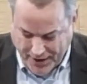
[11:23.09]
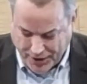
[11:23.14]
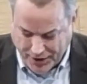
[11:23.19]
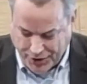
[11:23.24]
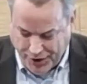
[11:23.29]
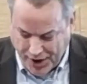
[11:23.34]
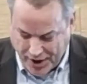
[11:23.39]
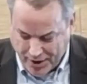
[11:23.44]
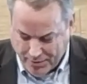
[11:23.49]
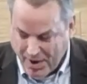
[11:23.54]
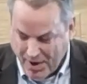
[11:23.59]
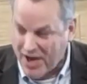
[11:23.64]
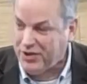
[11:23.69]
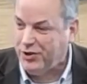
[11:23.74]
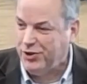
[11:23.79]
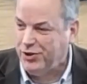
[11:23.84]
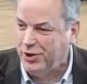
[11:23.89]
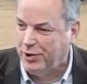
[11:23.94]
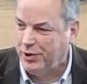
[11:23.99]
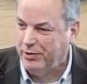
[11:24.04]
that she had a
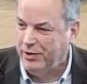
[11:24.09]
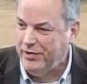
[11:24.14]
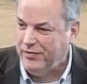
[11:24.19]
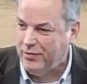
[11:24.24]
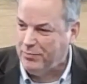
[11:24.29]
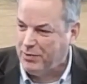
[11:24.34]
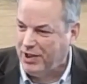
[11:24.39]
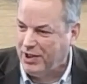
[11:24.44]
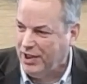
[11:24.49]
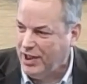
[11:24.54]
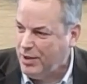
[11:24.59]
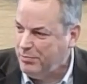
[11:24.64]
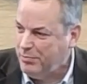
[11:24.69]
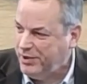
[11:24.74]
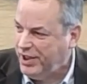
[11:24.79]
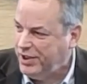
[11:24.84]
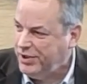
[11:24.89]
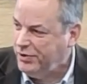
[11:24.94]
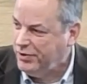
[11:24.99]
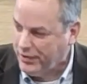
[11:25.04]
master's degree from
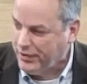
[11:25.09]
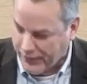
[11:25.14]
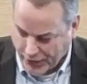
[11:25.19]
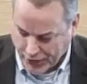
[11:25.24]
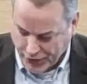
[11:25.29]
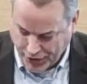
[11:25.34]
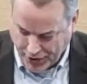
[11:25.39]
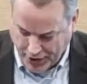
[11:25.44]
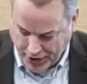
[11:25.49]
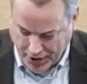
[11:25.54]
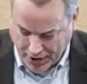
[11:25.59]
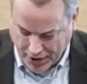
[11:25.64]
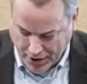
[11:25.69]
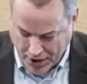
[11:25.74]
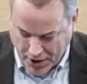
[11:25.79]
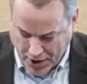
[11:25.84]
Columbia University,